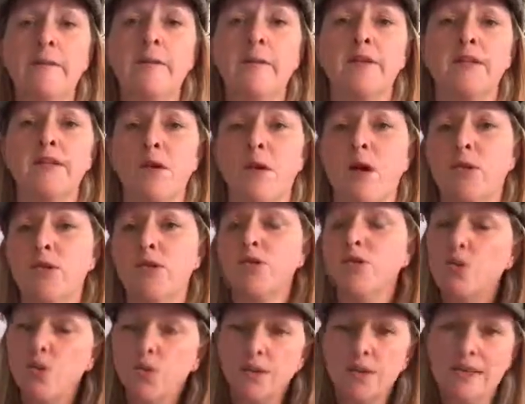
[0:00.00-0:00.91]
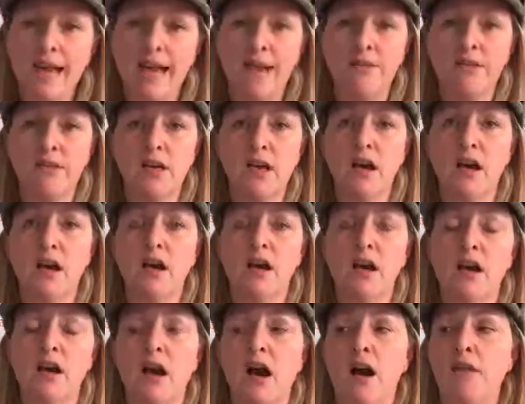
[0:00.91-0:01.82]
So I would talk down to
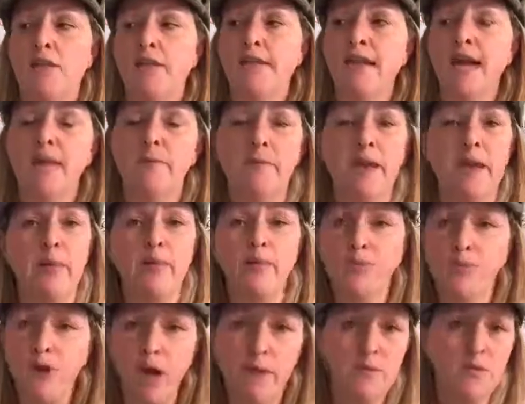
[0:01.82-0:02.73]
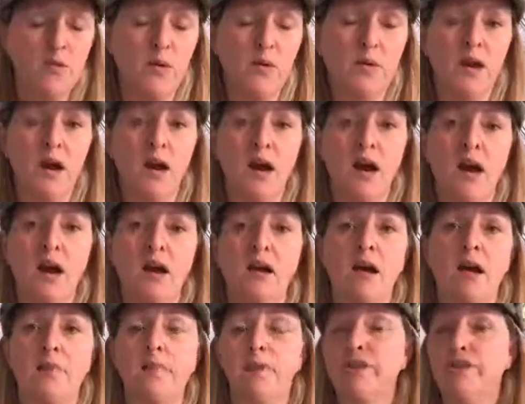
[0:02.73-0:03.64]
her, I'd be abrupt with her,
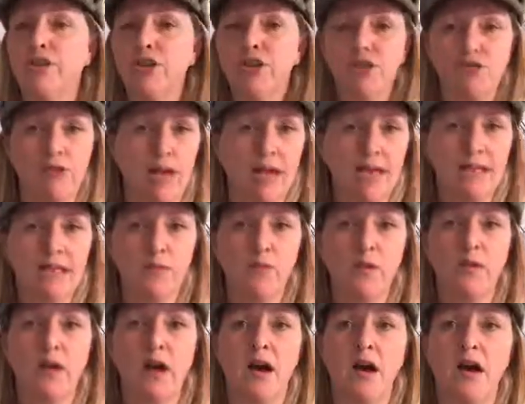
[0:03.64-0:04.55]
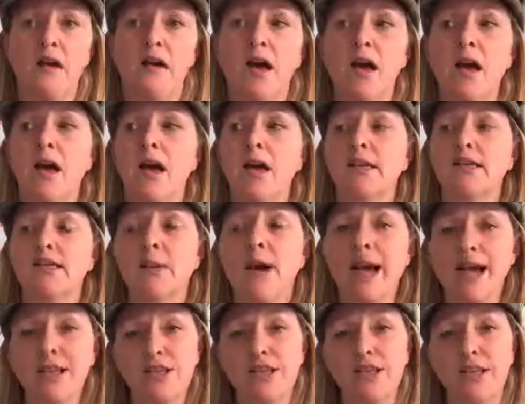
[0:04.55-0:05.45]
I'd be frustrated with her. So
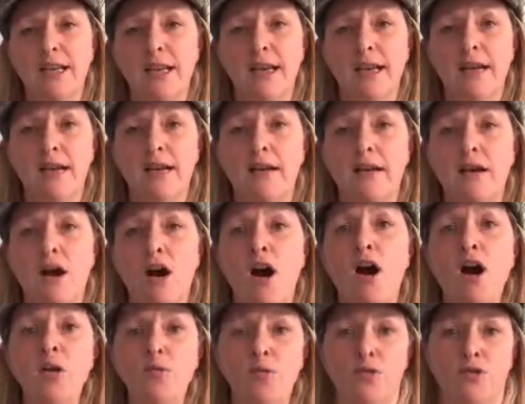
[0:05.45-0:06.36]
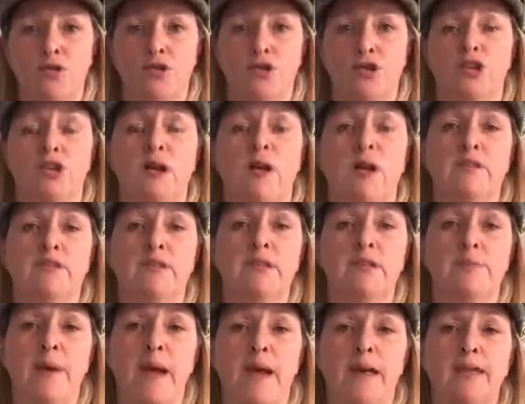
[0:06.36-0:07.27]
actually, I wasn't showing
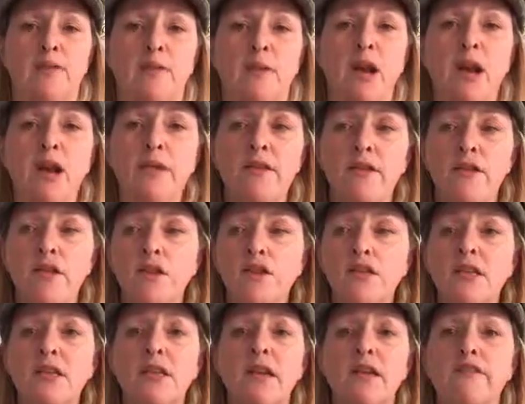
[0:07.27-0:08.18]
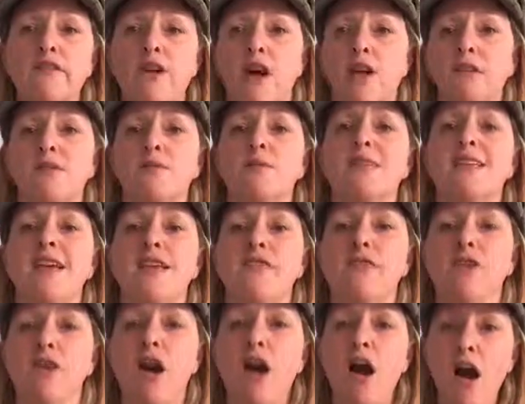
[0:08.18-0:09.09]
respect. So when I looked at the advice I was
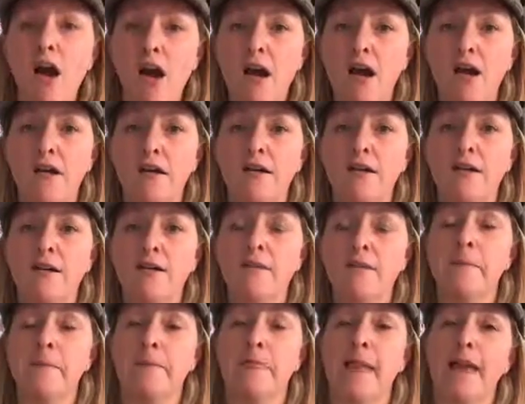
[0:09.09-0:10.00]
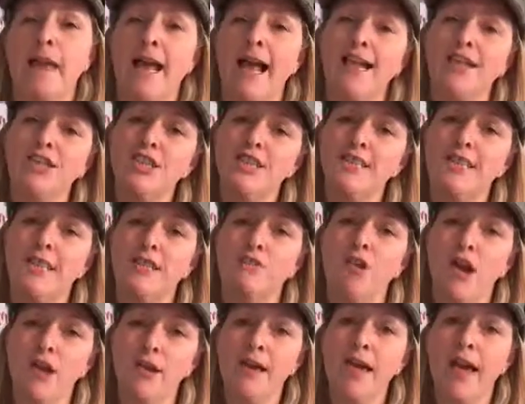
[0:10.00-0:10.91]
giving her and actually said,
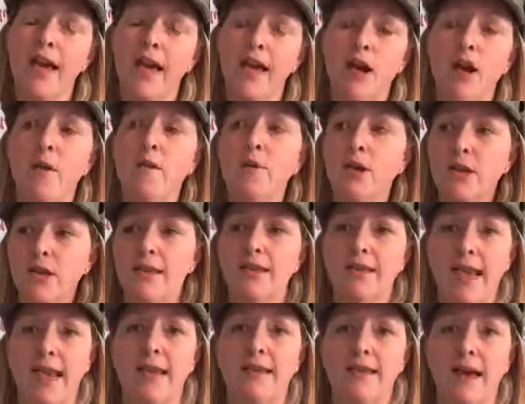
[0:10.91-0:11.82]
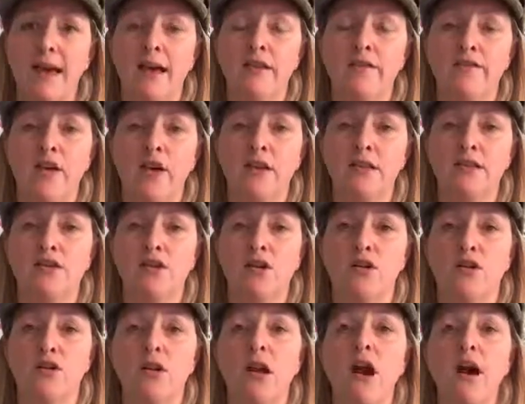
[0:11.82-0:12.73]
right, okay, I'm going to take that advice
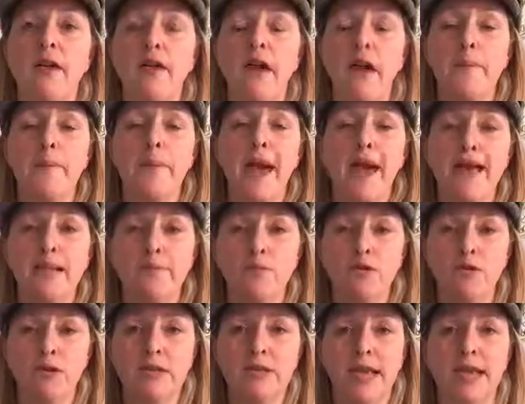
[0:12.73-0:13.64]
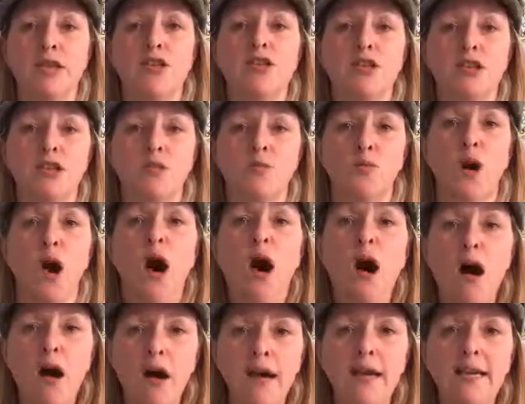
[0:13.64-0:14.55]
on, and I paid more attention to what
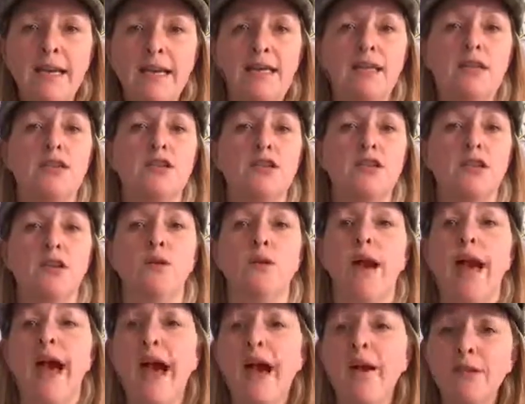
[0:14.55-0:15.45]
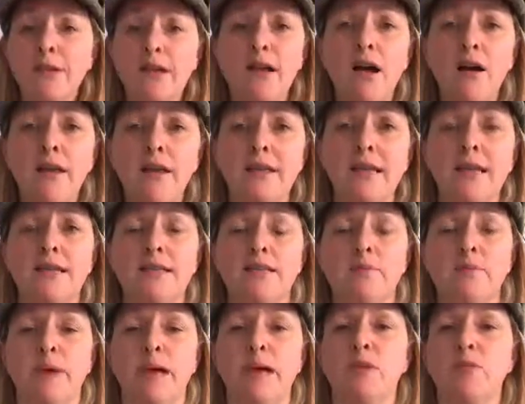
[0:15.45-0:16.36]
I needed to do, how did I need
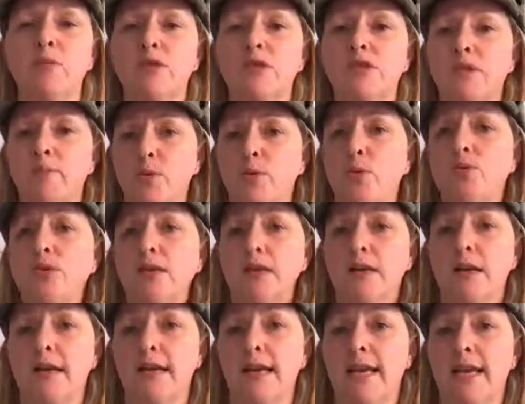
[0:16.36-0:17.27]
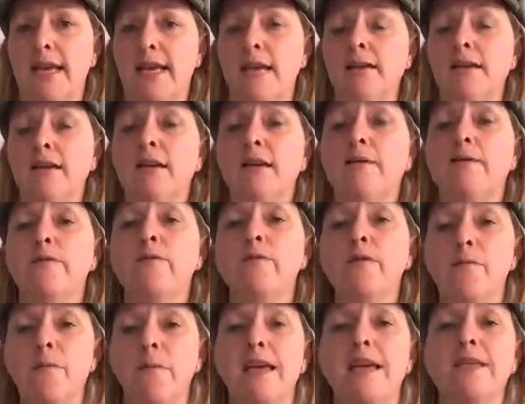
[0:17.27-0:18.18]
to be and what support did I need
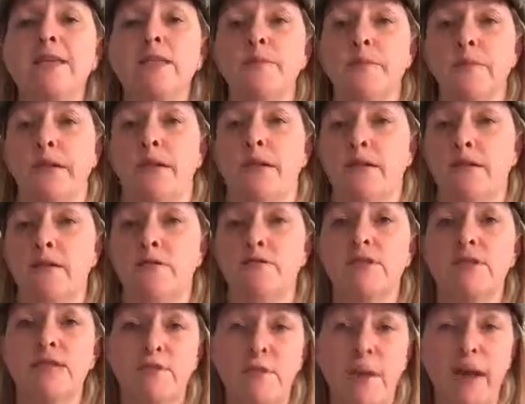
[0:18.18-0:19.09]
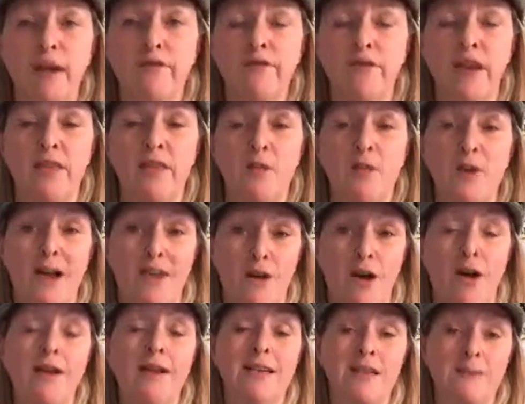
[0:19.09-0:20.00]
for me to be respectful in the way
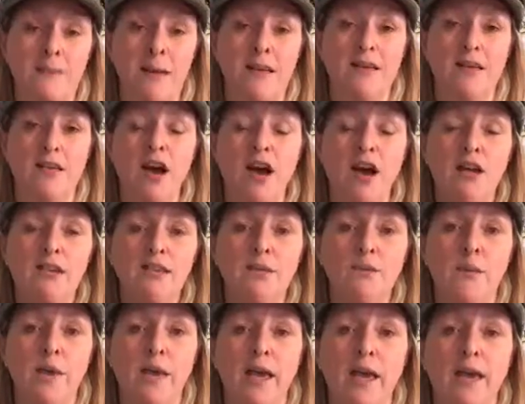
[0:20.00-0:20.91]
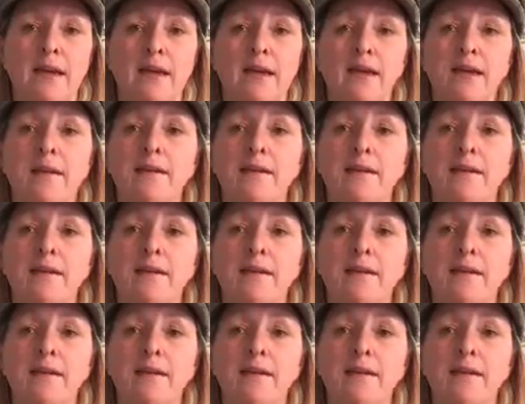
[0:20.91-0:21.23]
that I expected her to be,